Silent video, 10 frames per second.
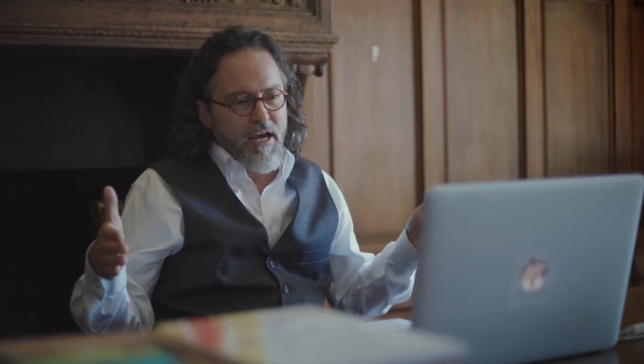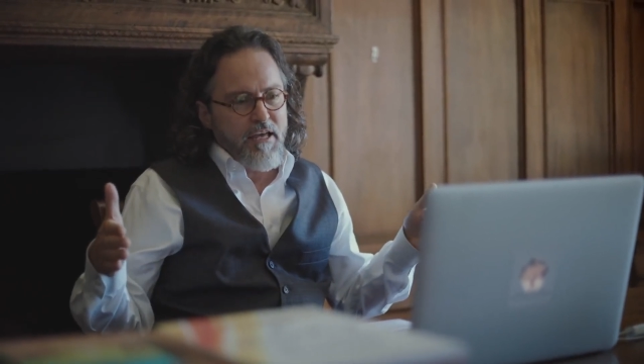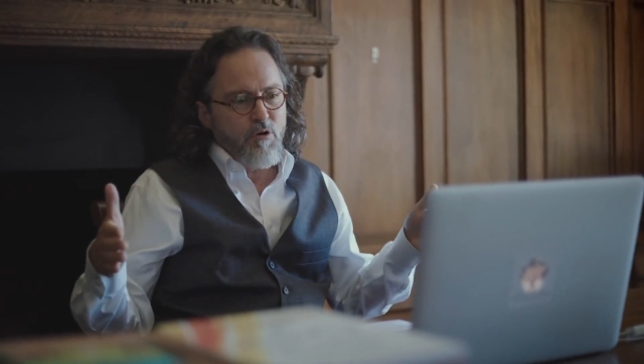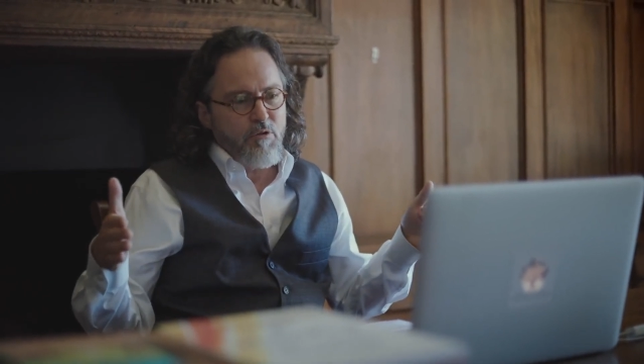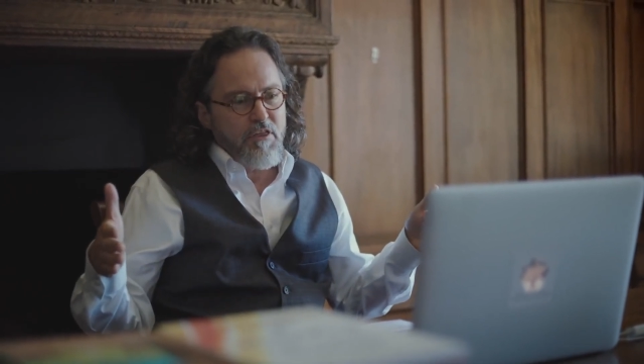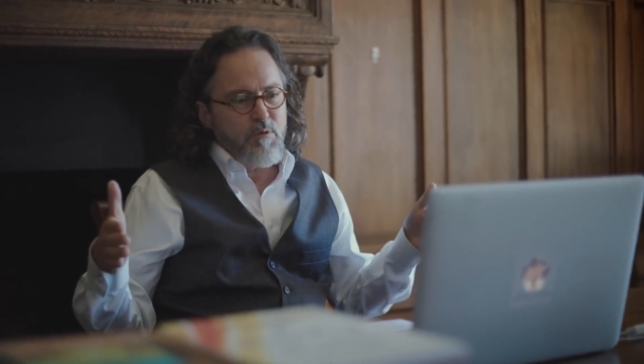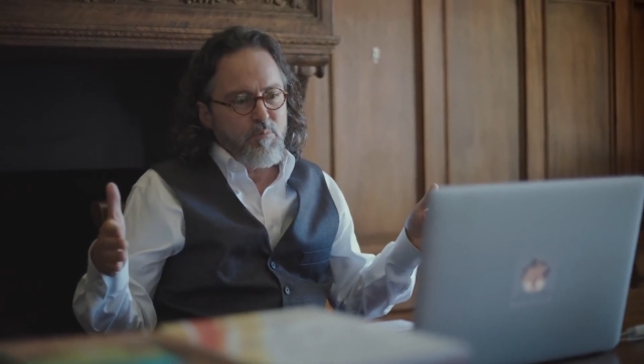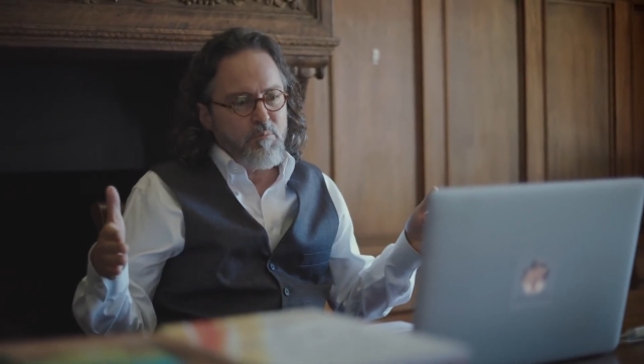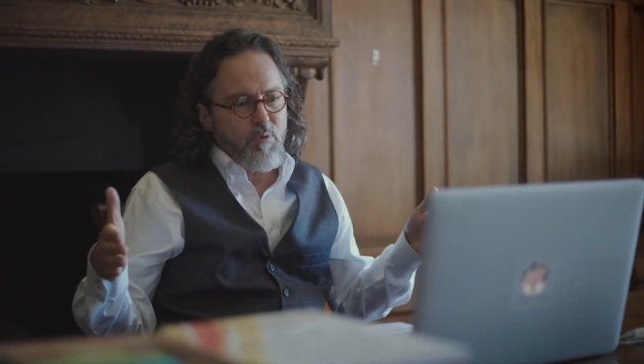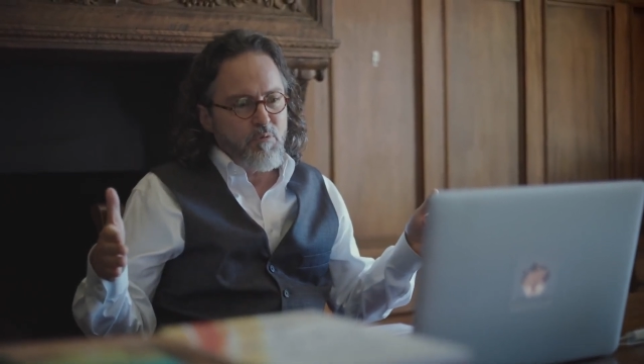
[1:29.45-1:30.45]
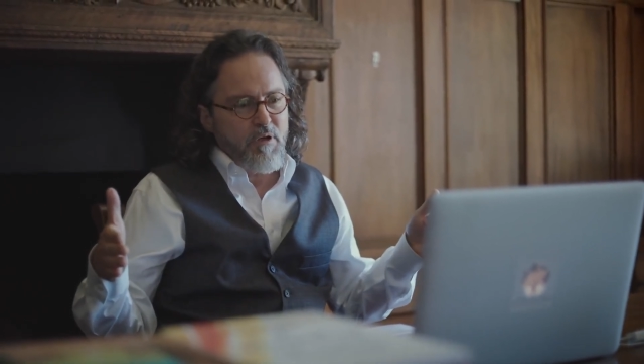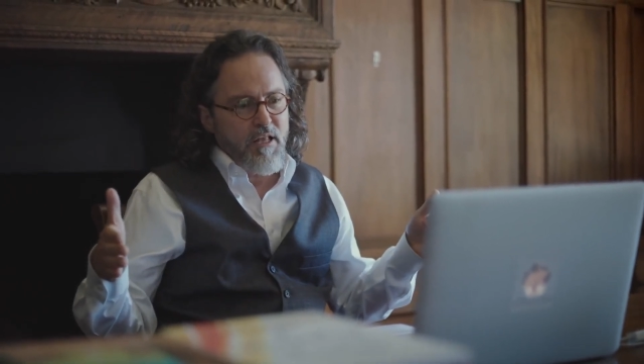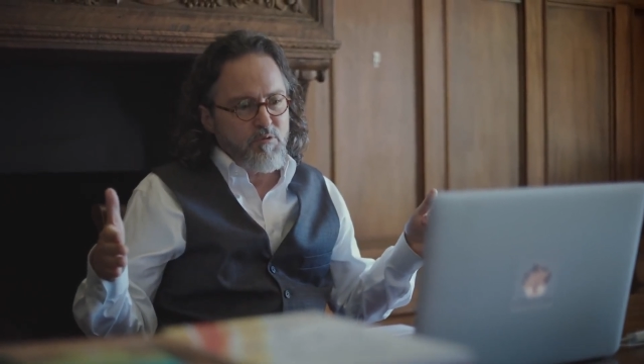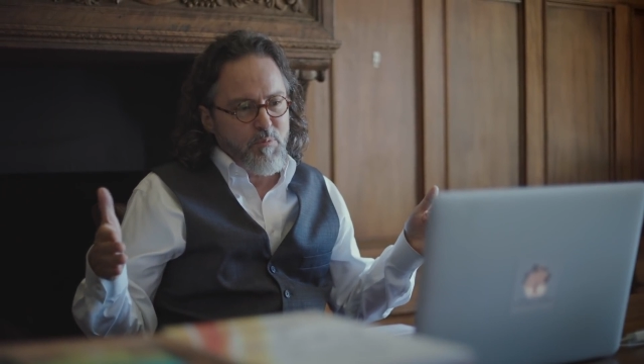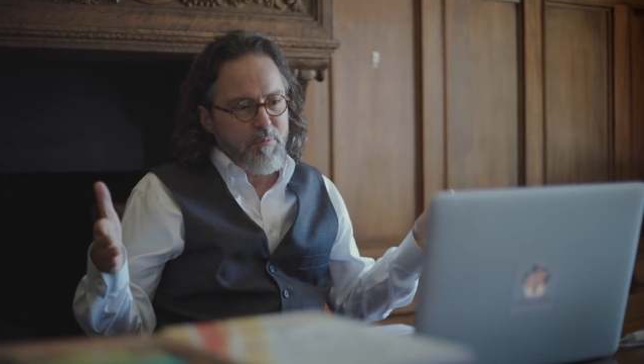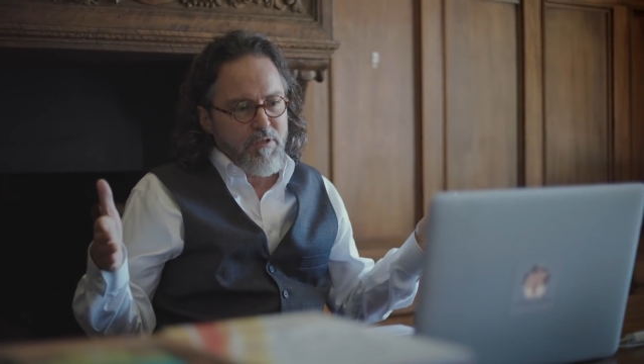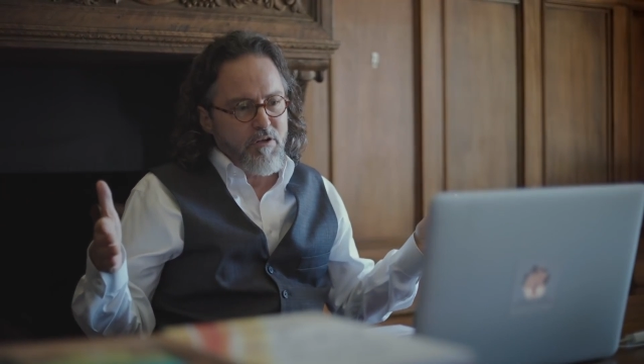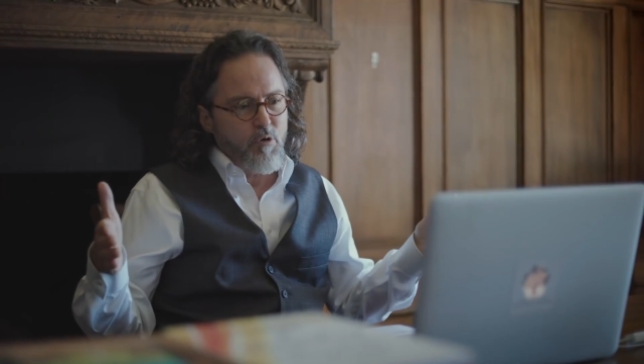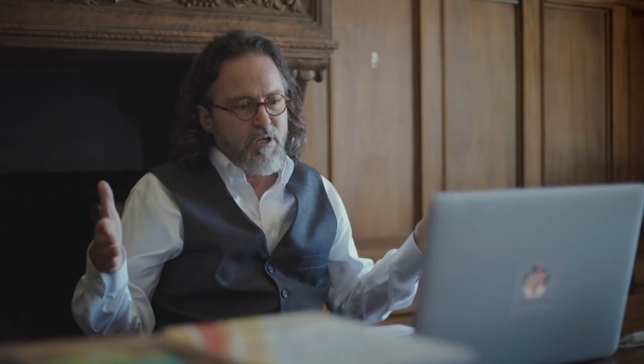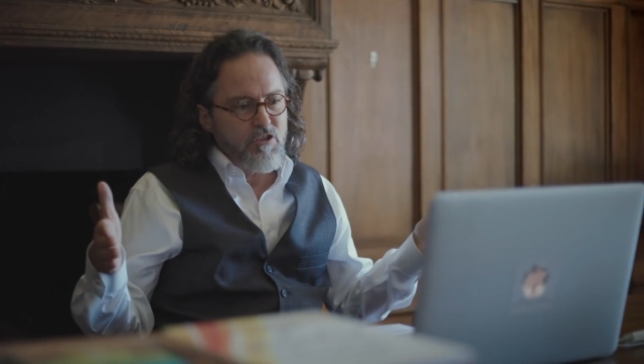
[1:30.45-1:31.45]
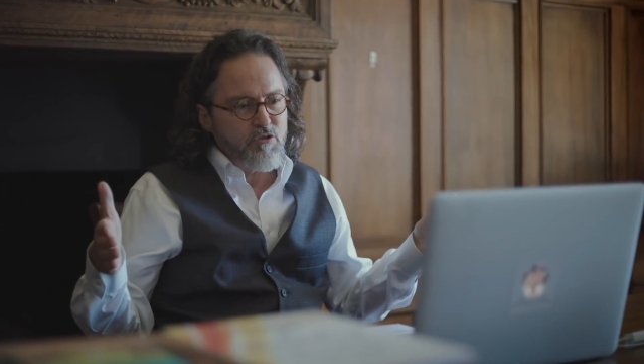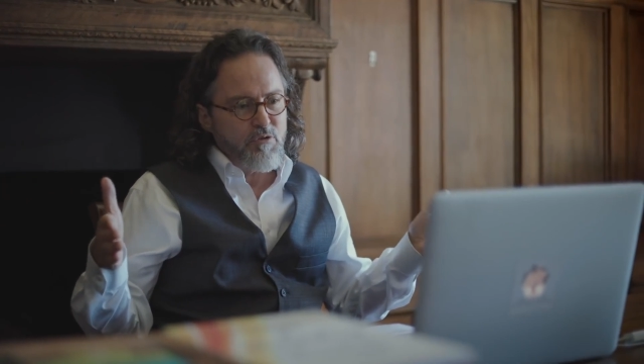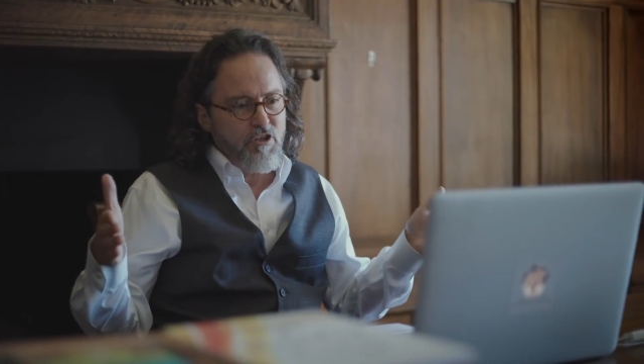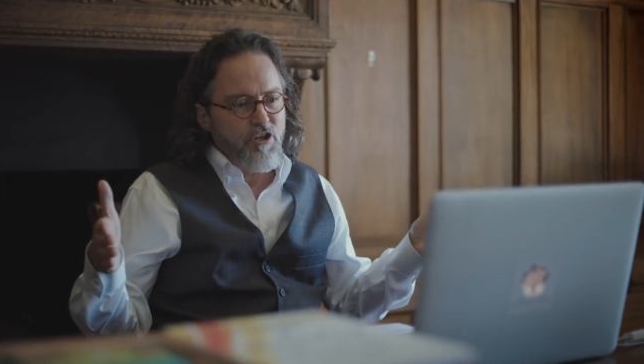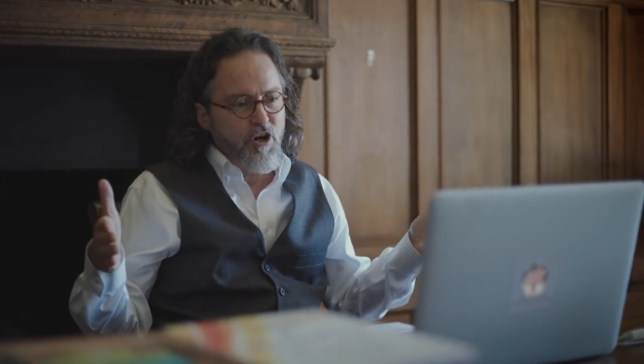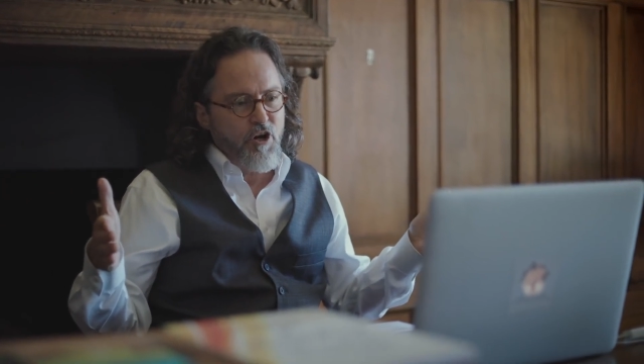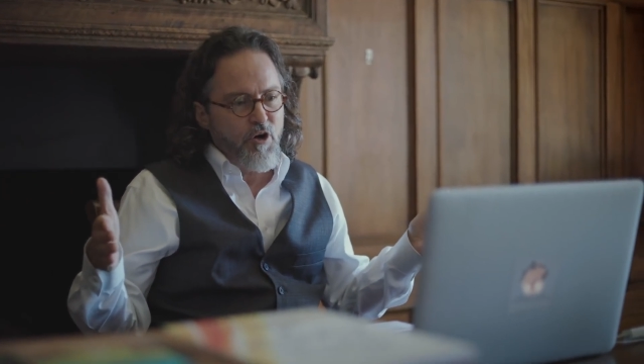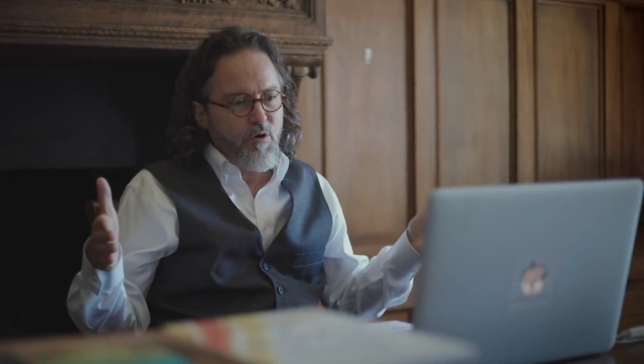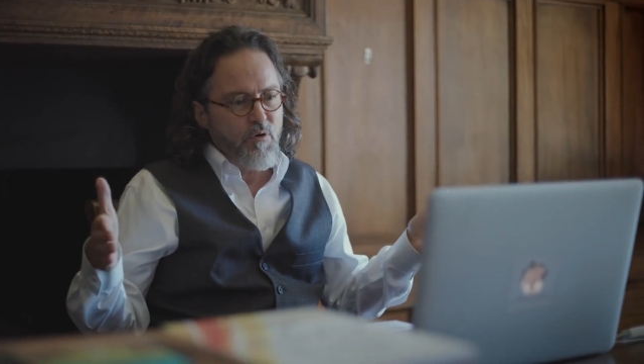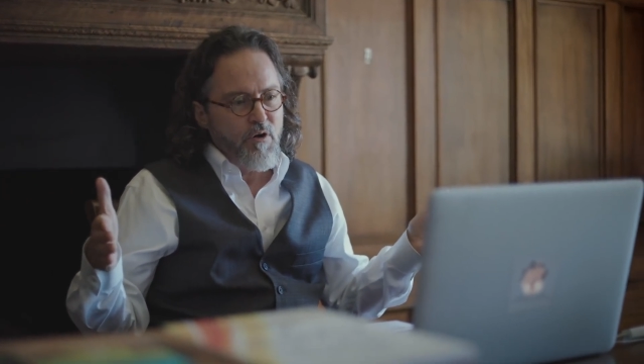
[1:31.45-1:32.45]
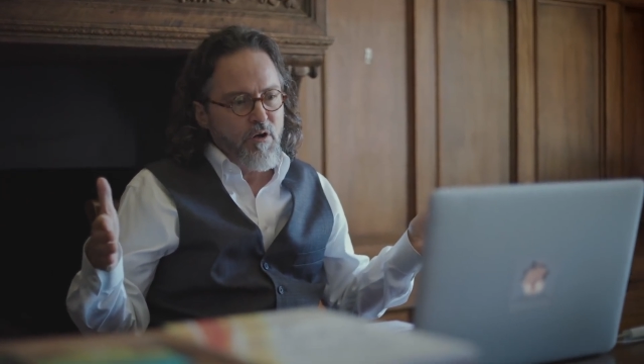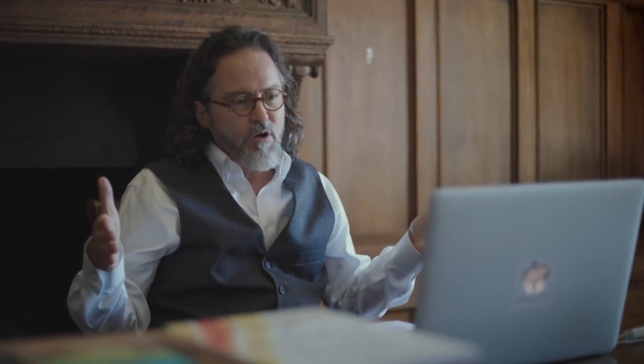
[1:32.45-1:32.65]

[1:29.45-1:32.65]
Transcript: I don't think people realize, people that know history know